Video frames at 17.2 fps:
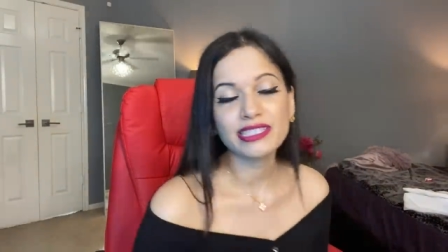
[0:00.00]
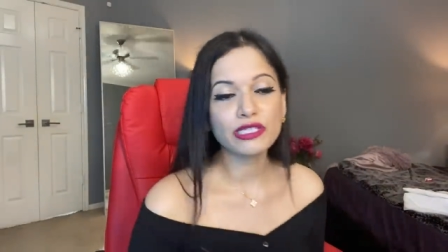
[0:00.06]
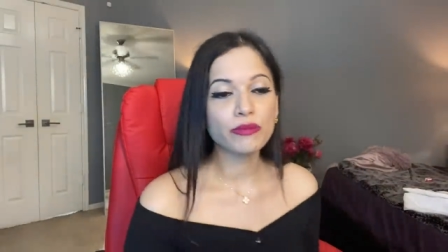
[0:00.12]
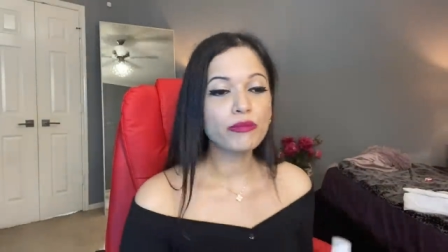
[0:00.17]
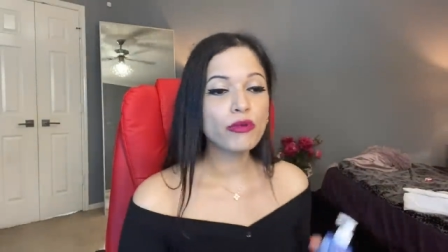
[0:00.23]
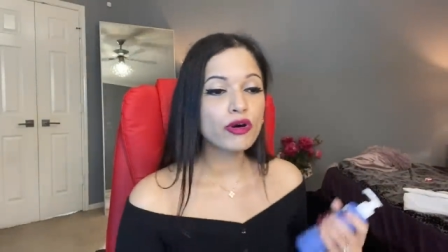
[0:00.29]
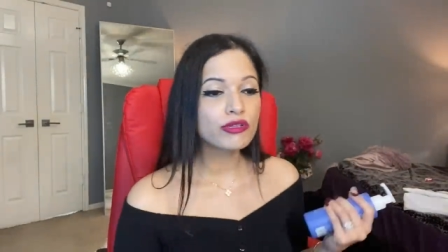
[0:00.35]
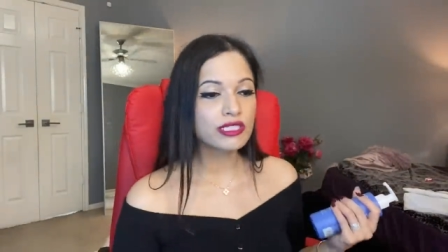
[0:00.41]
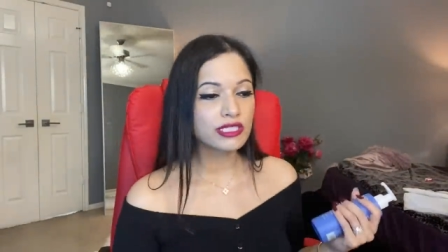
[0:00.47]
So
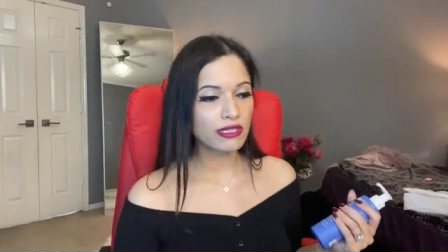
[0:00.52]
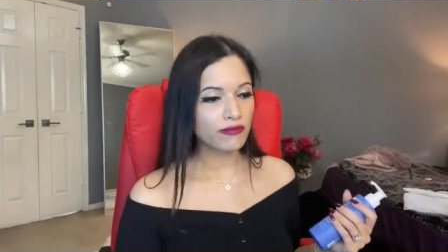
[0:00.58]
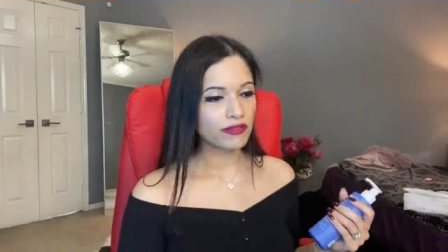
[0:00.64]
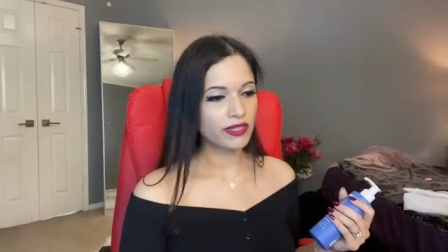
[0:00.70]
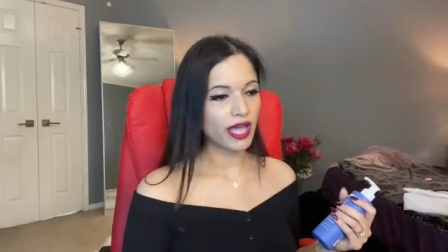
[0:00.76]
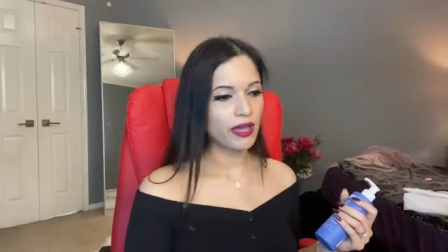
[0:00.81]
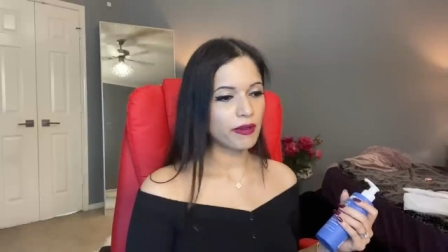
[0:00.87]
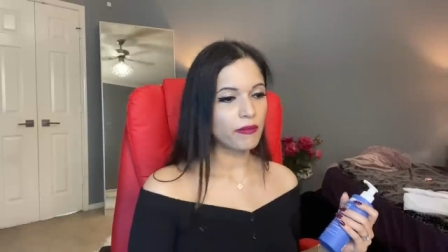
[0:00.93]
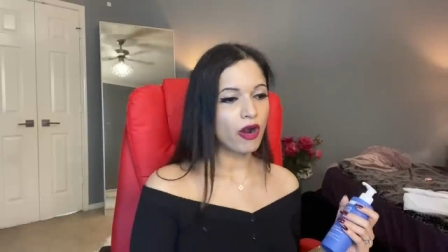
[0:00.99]
most of
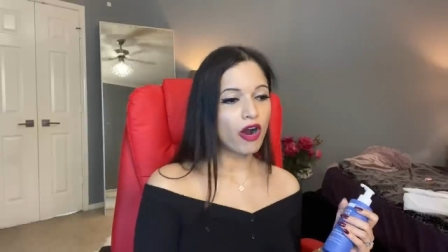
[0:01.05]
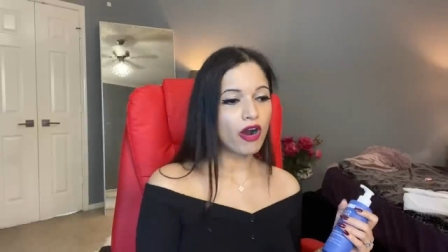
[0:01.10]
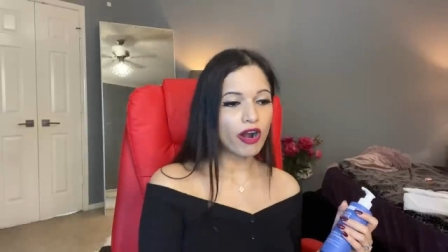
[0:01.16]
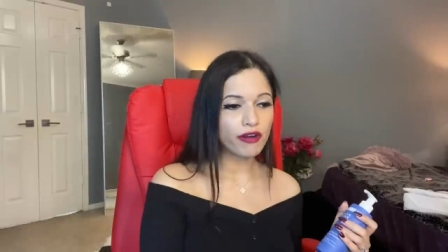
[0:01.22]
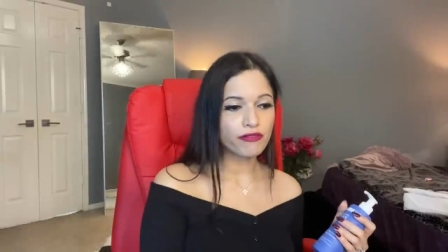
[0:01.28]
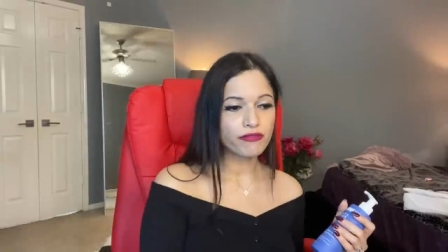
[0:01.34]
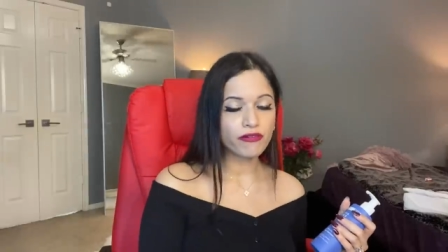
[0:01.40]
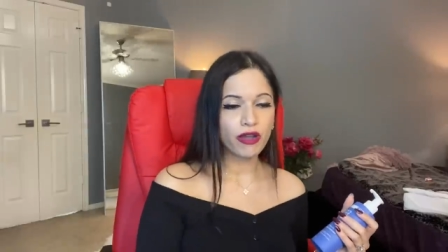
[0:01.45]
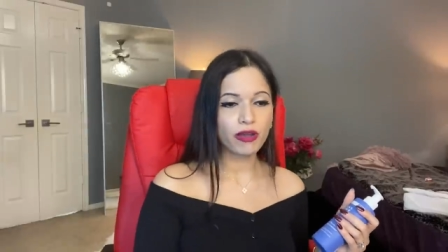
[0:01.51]
them
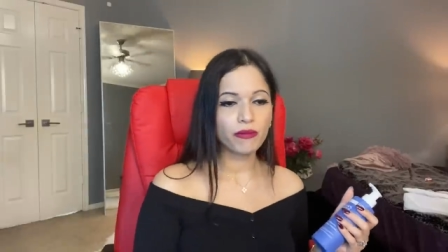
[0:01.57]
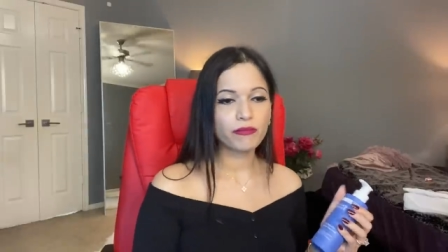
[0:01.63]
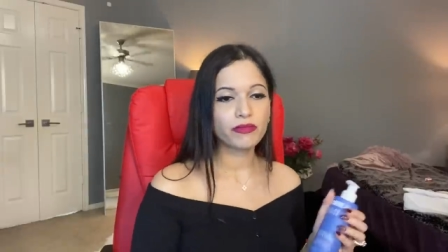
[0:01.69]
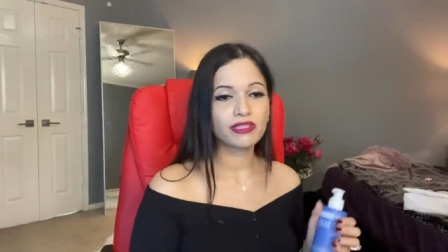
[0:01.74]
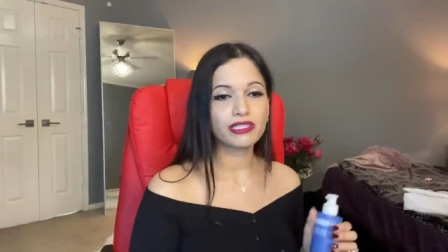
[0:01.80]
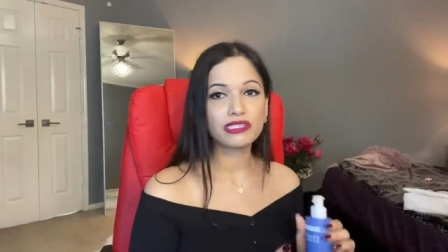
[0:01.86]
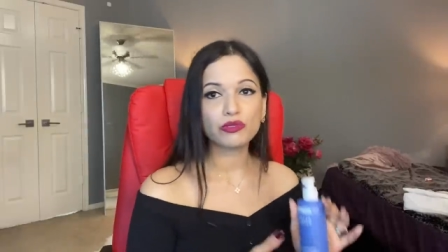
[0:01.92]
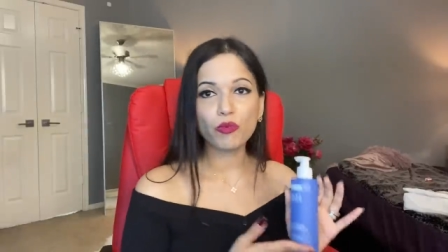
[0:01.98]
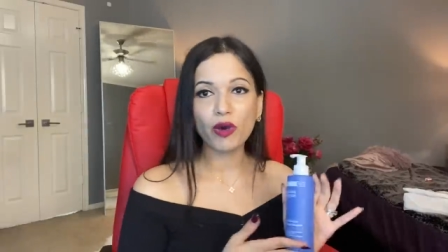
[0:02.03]
are from
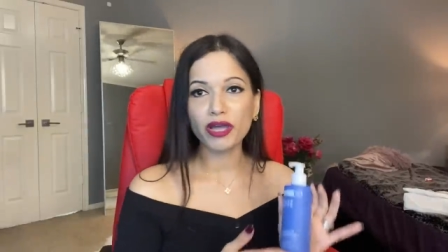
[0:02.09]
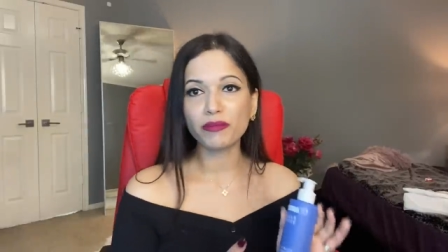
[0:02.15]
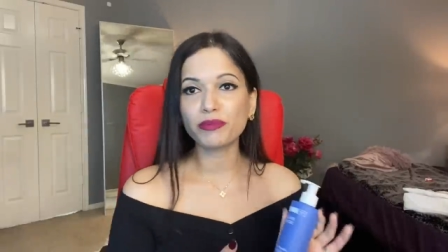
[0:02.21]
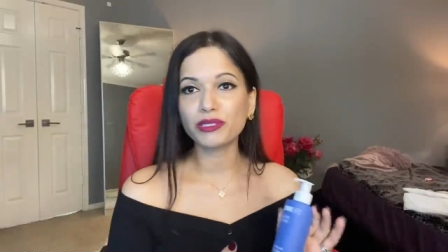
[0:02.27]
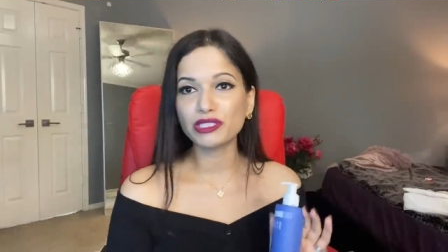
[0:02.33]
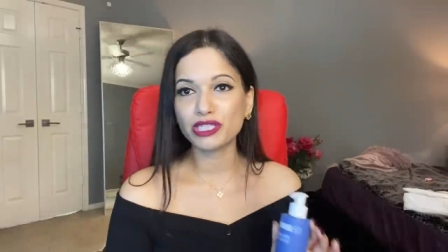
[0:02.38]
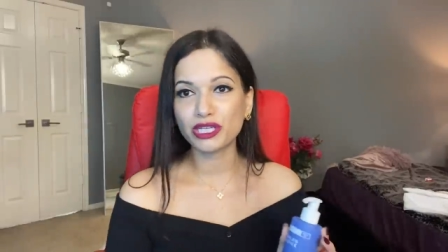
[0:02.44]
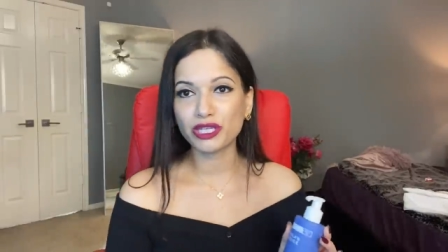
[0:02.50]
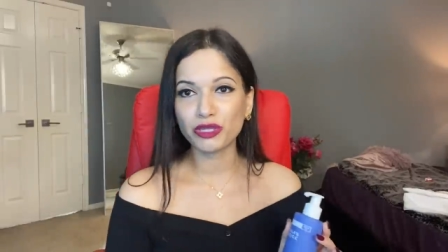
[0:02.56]
this one
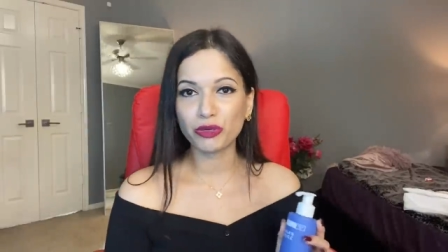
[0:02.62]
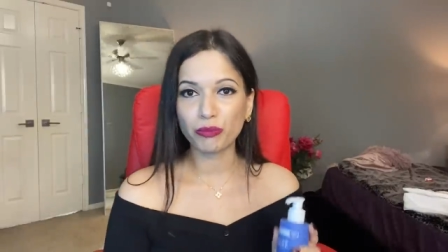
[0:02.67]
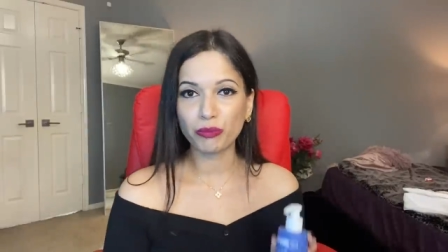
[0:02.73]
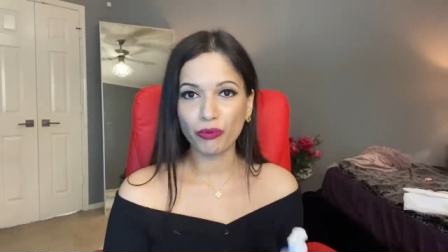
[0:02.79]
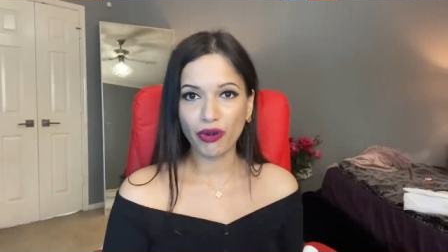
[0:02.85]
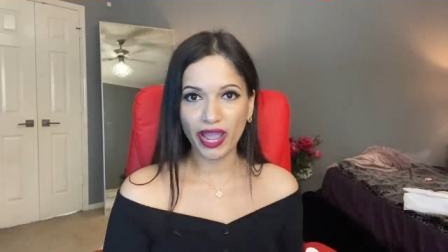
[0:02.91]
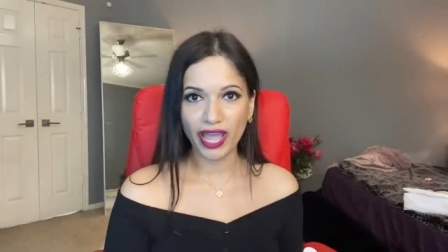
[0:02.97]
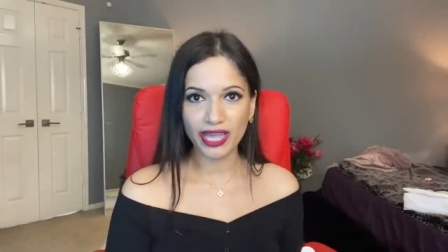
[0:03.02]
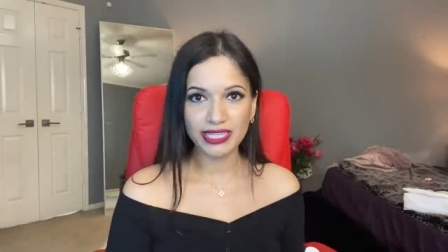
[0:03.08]
particular
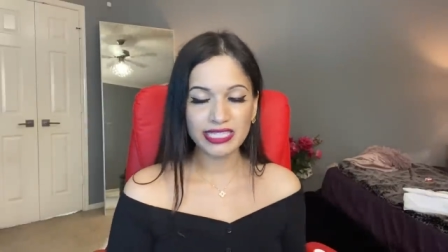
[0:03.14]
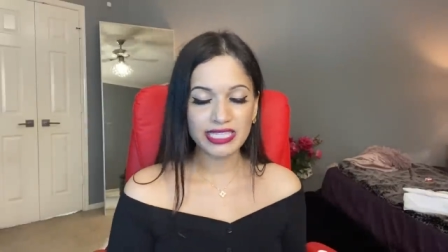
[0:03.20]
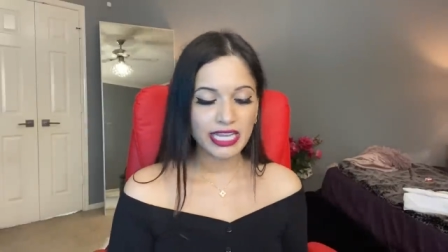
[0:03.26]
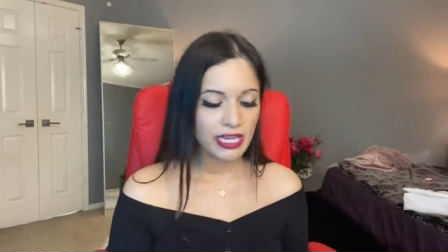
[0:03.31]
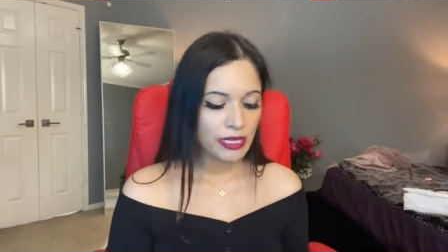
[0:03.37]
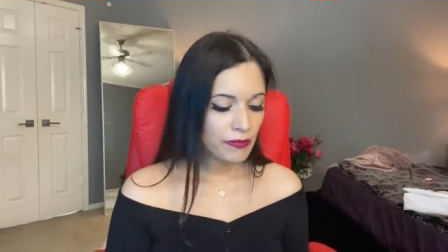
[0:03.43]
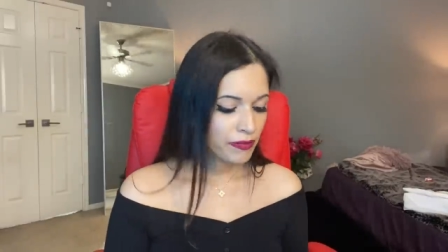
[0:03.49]
brand.